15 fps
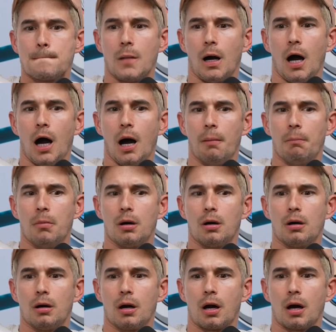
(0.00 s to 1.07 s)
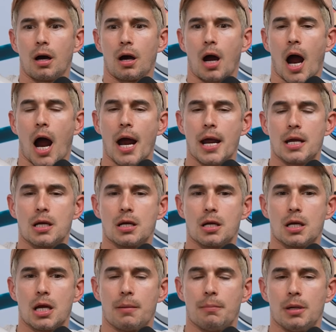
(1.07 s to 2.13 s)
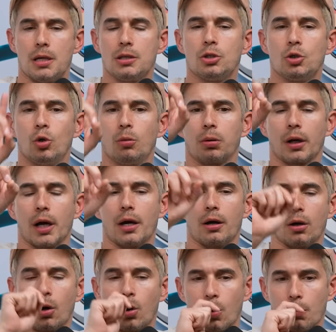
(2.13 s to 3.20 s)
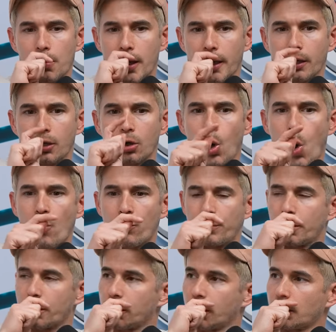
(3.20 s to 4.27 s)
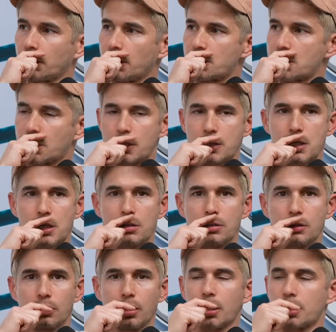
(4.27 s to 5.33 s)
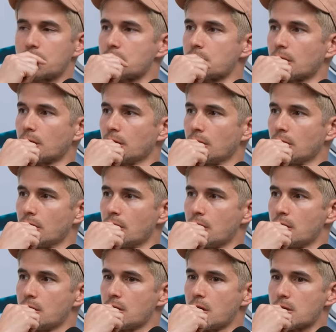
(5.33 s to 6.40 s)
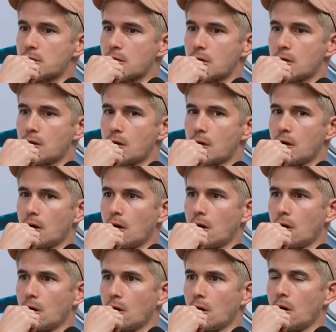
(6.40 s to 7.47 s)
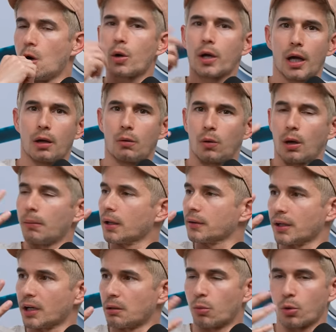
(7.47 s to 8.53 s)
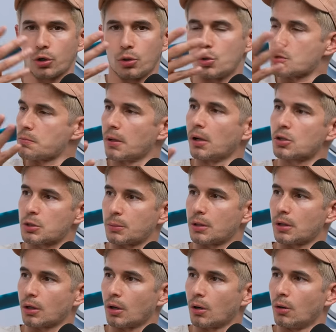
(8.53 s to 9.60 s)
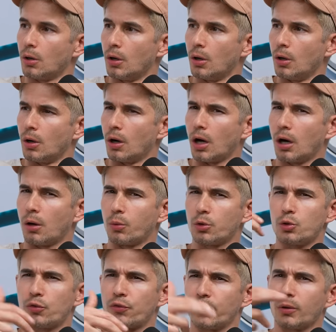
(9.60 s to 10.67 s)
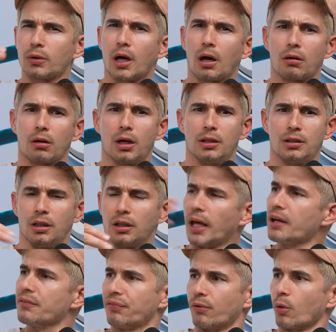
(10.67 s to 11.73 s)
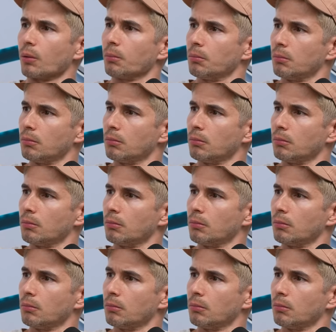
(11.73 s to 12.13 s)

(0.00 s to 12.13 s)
Um, I am in the Uber headed home, and I get a call from American Airlines, and they say your luggage is here. I say, oh, okay. Well, I'm not there anymore. Can you just mail it to me? They go, uh, well, you filled out a delay form.